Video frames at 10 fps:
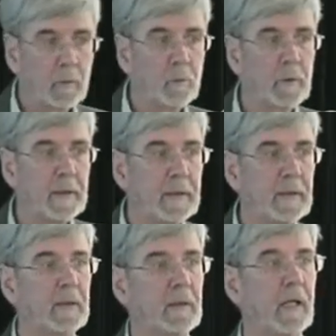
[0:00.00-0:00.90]

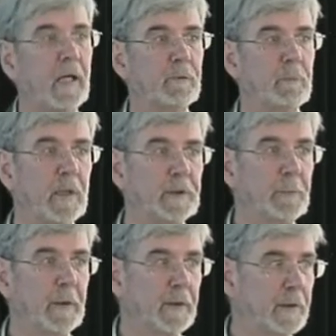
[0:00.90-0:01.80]
We have a
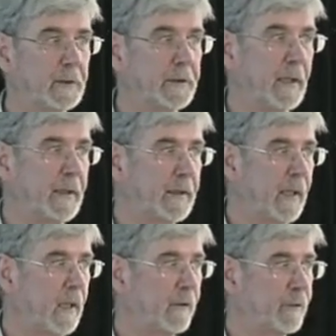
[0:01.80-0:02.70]
much better understanding
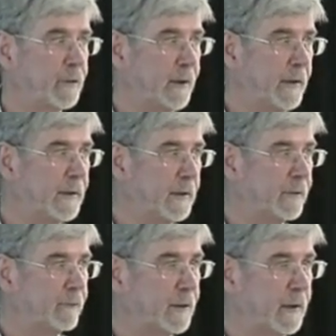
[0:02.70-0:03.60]
now of the
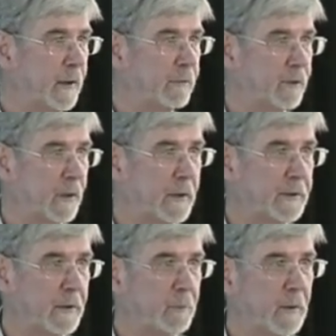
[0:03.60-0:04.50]
reasons for sea level
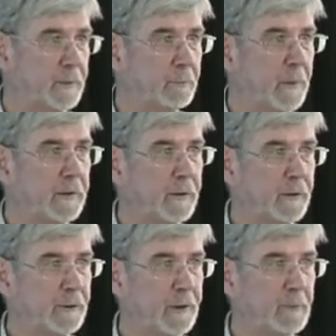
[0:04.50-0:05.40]
rise and a much better
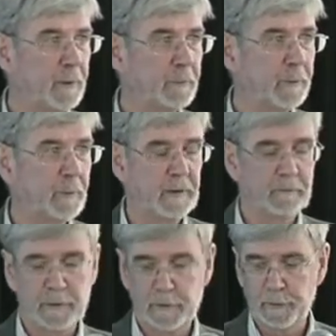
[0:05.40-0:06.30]
agreement between the
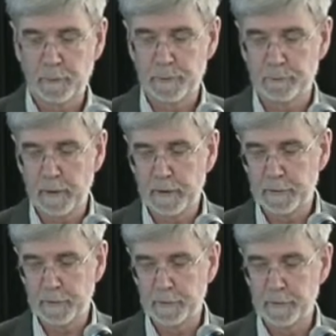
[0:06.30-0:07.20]
various
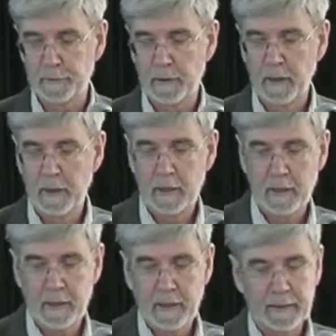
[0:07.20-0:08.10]
observations
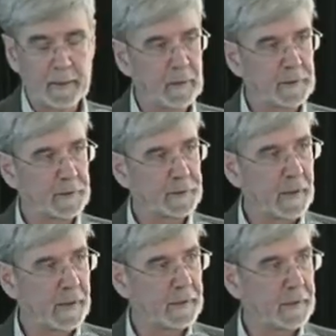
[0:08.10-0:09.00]
and our
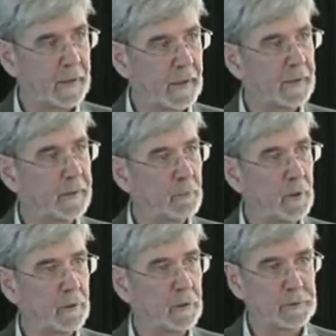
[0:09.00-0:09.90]
understanding and the
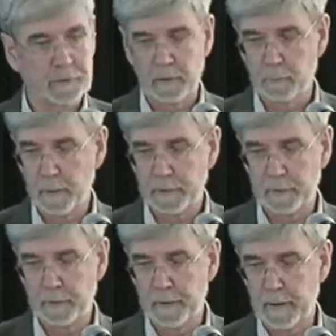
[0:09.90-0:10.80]
models
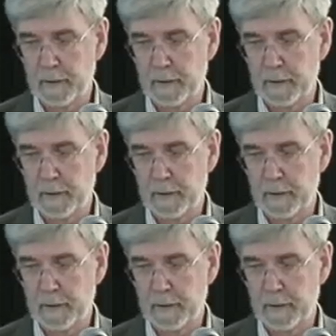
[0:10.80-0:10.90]
based on that